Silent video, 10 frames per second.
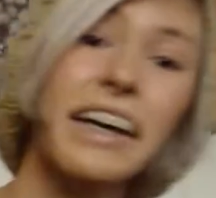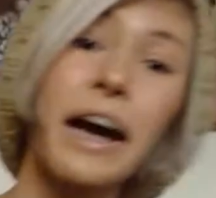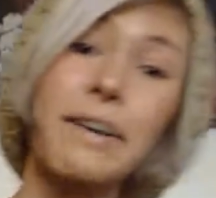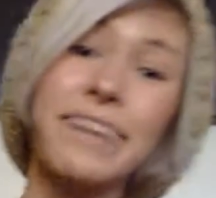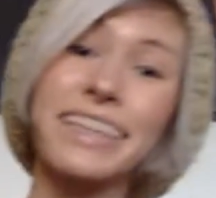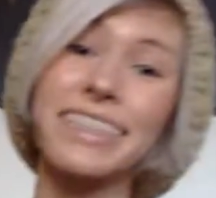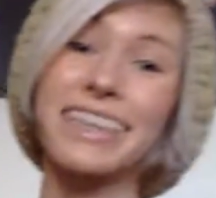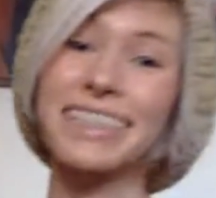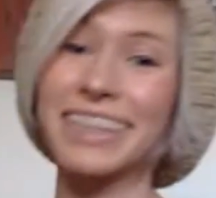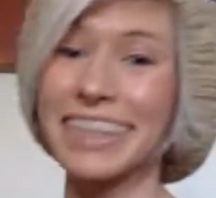Comments
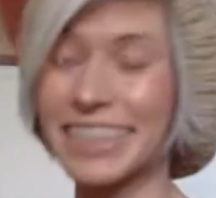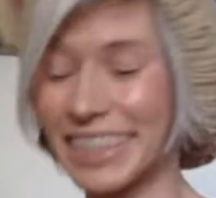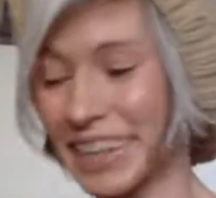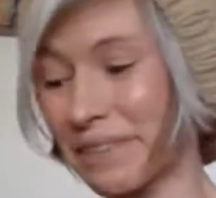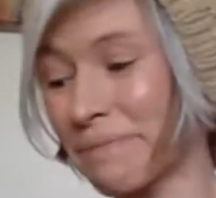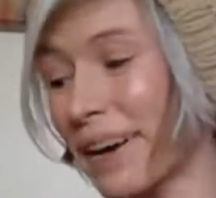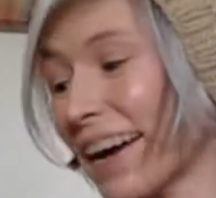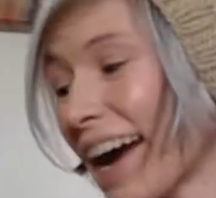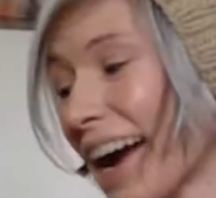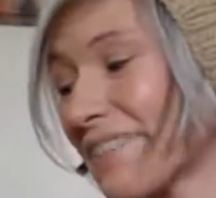unsolicited,
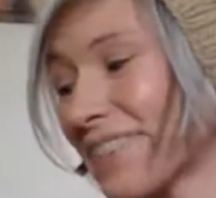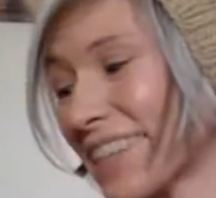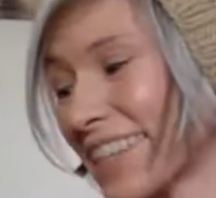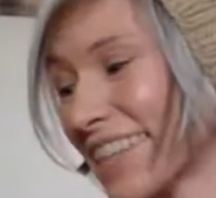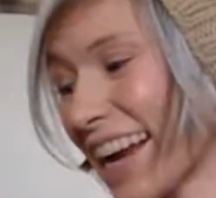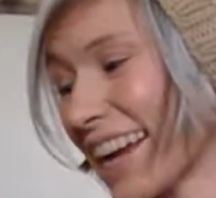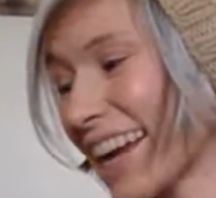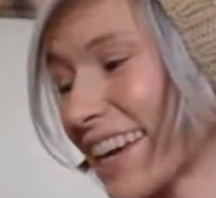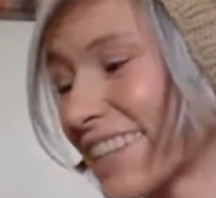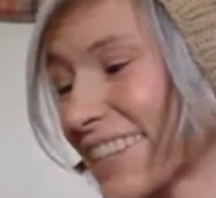but I appreciate
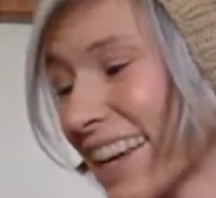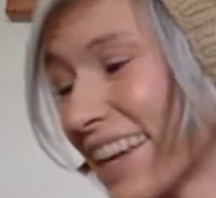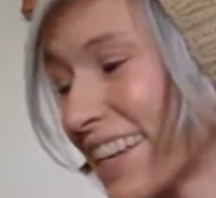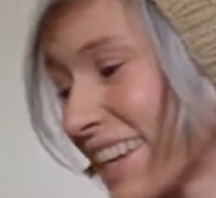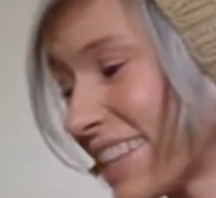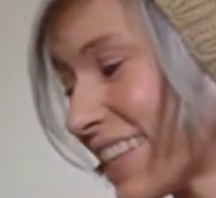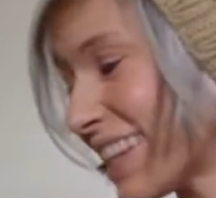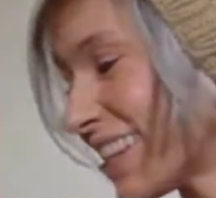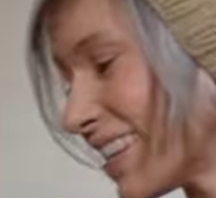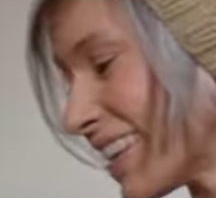it. And he
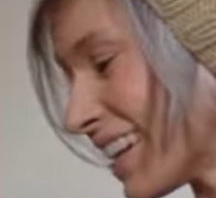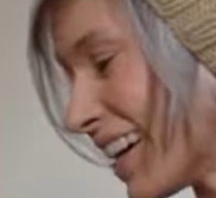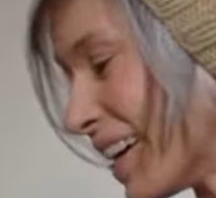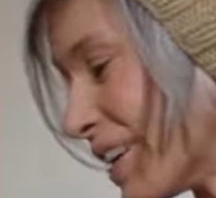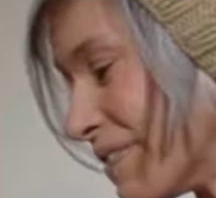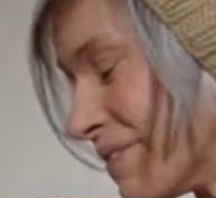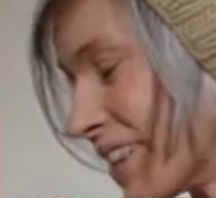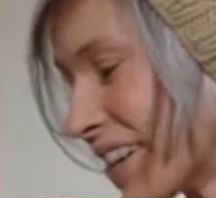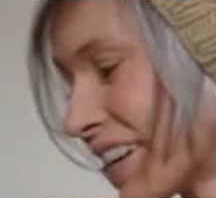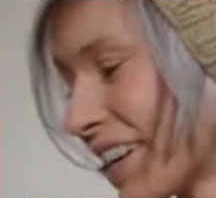did,
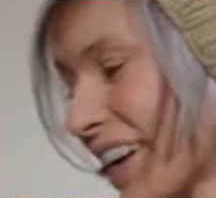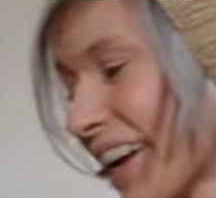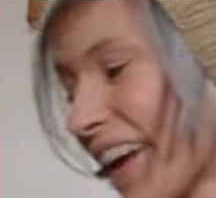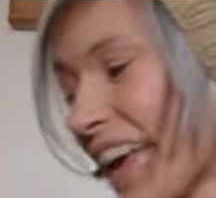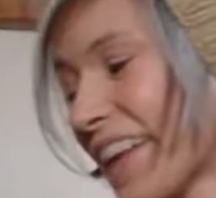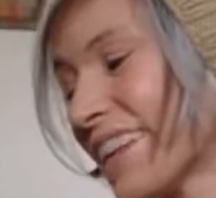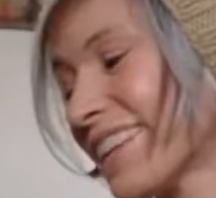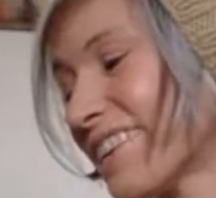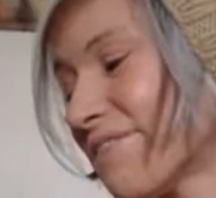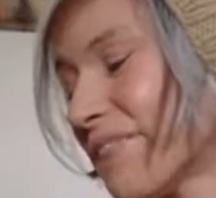and
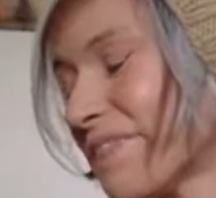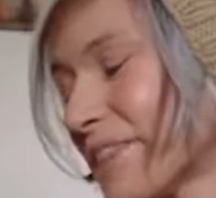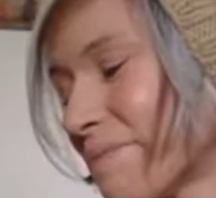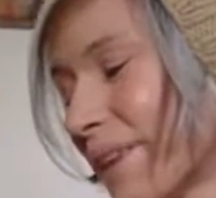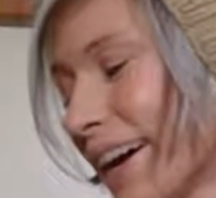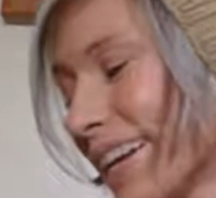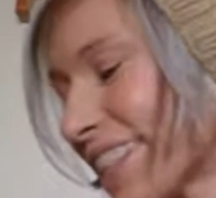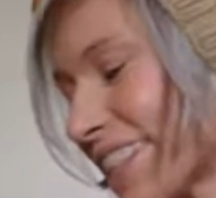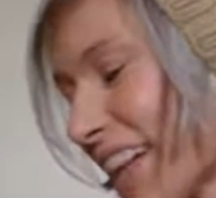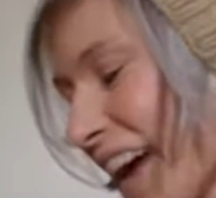
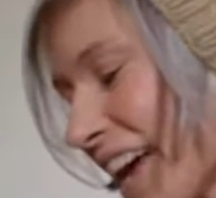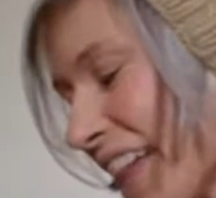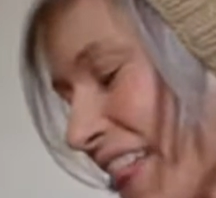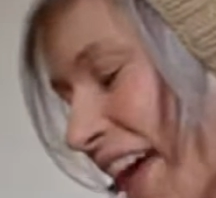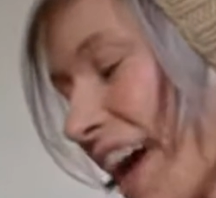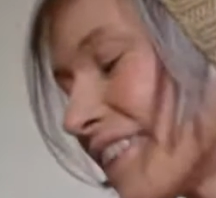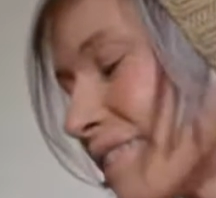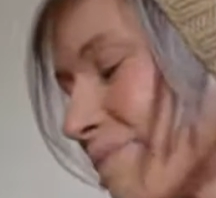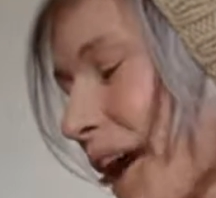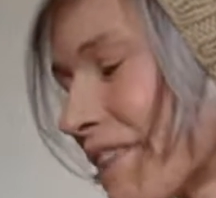$50,
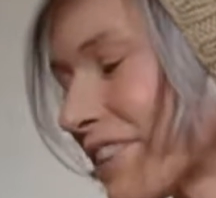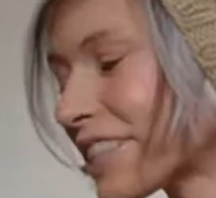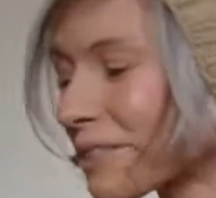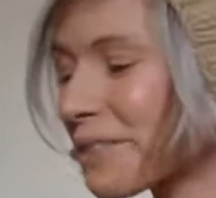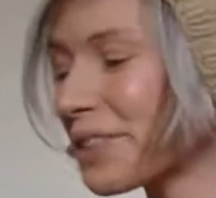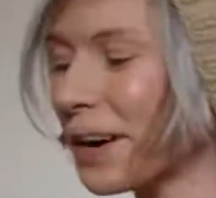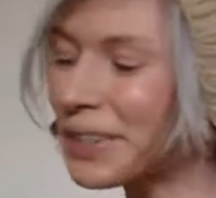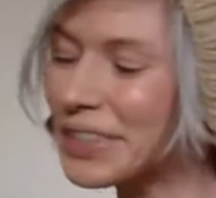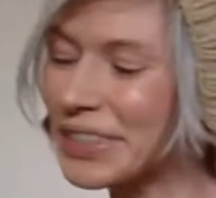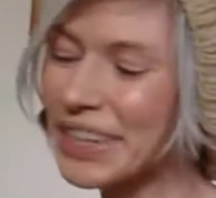that'll buy me some
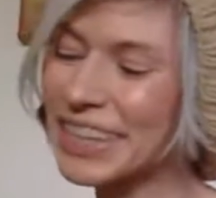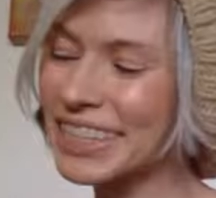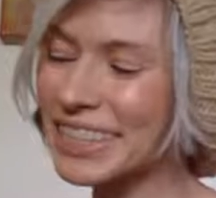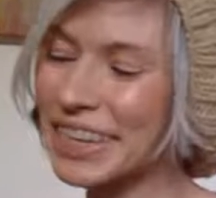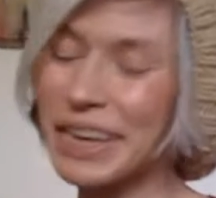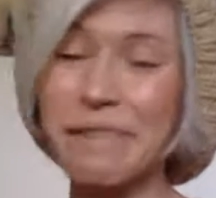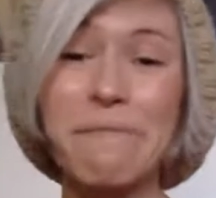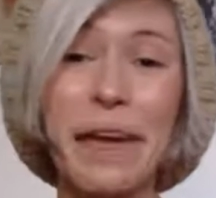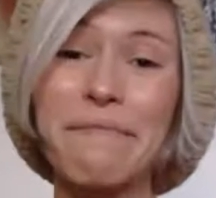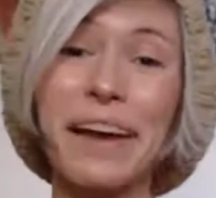groceries,
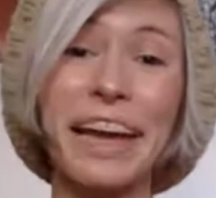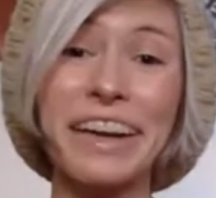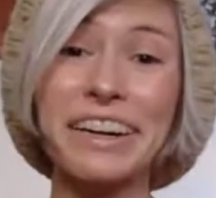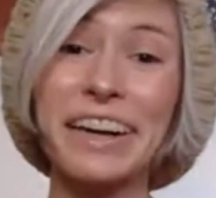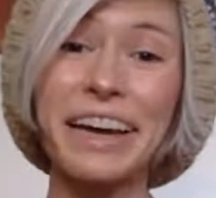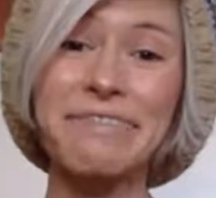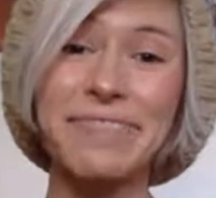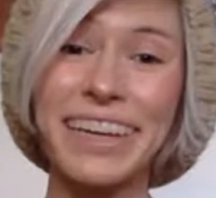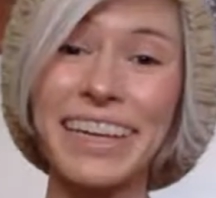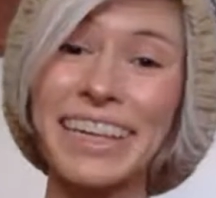pay my internet
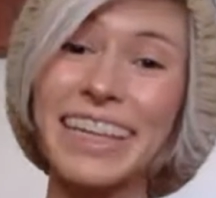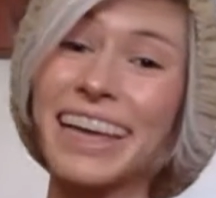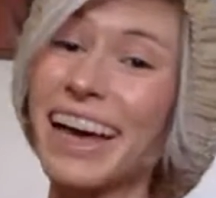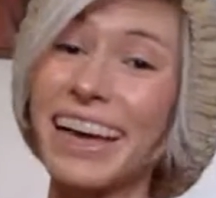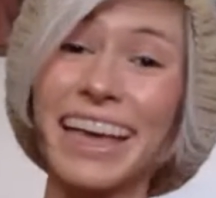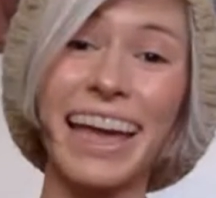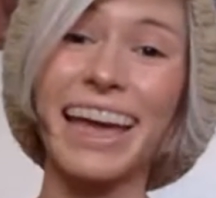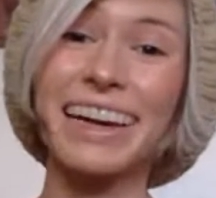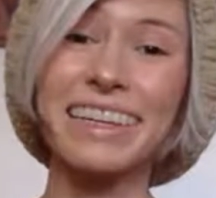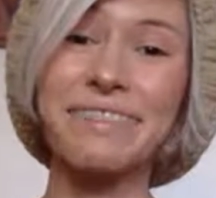bill.
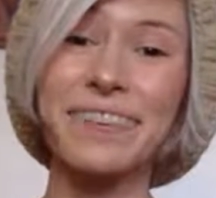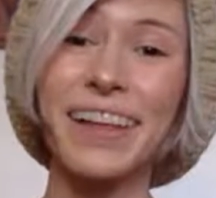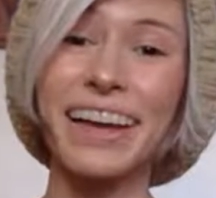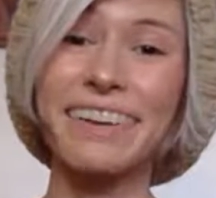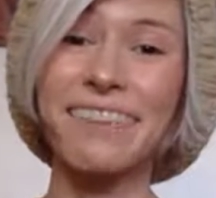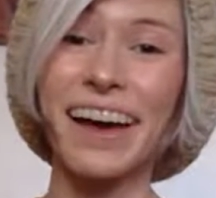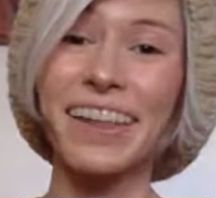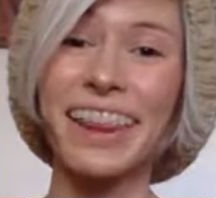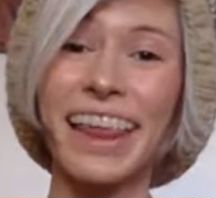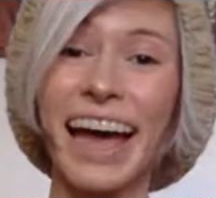Can't complain
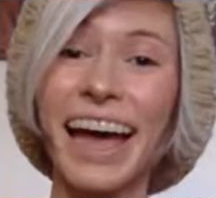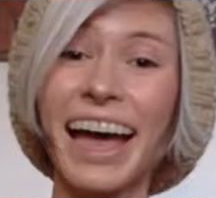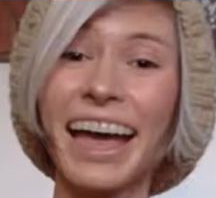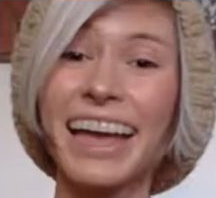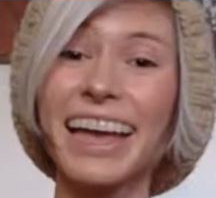about that.